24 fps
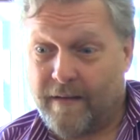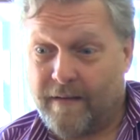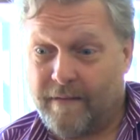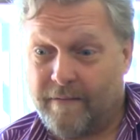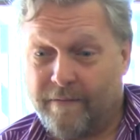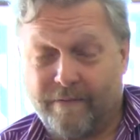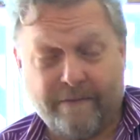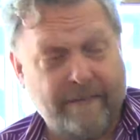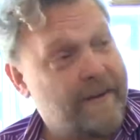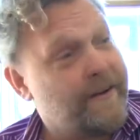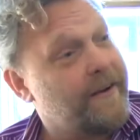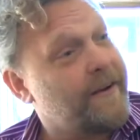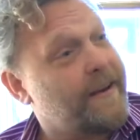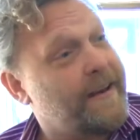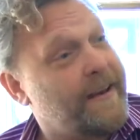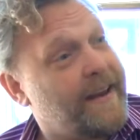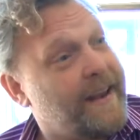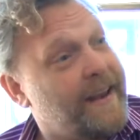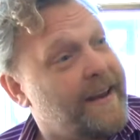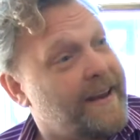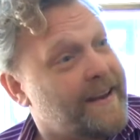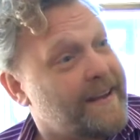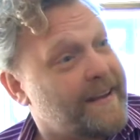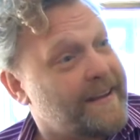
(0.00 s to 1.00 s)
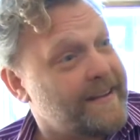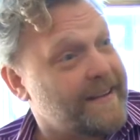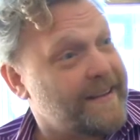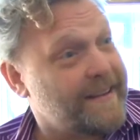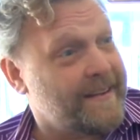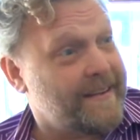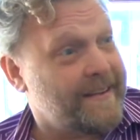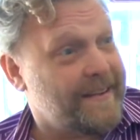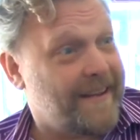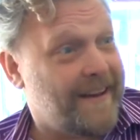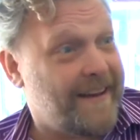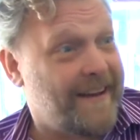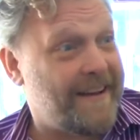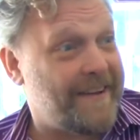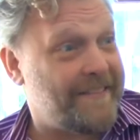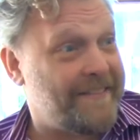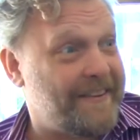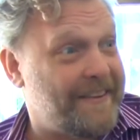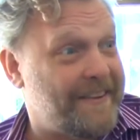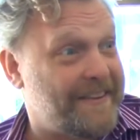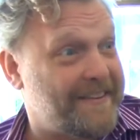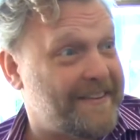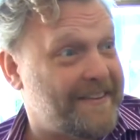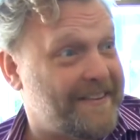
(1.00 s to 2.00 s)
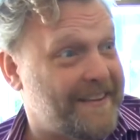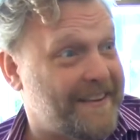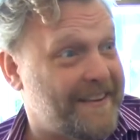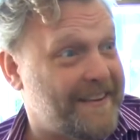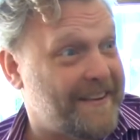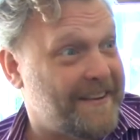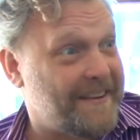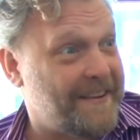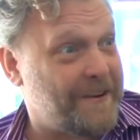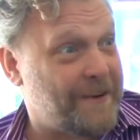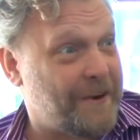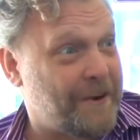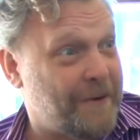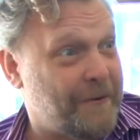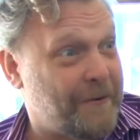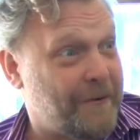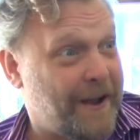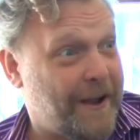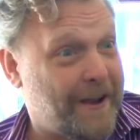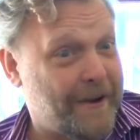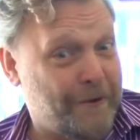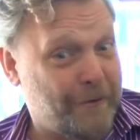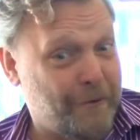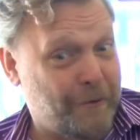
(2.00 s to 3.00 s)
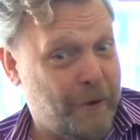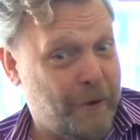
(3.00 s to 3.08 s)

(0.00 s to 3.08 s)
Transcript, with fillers: very needed, obviously, you know. I don't